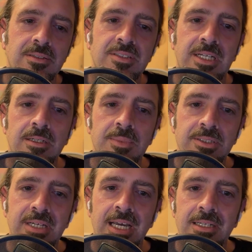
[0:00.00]

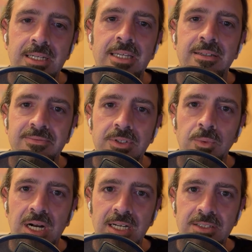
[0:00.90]
terrible at native
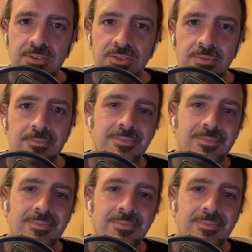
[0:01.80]
UIs.